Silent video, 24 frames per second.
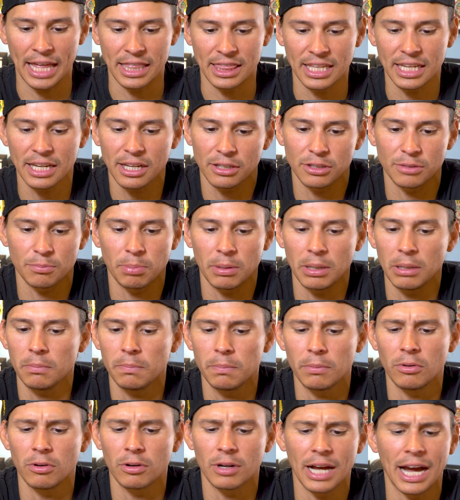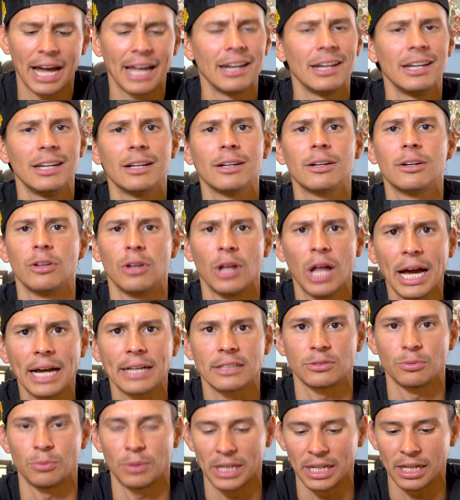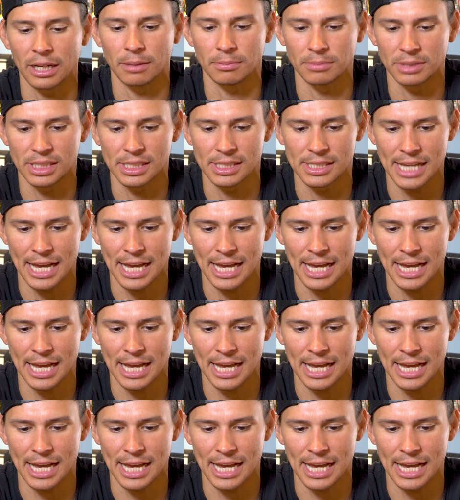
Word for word: I think people kind of neglect when it comes to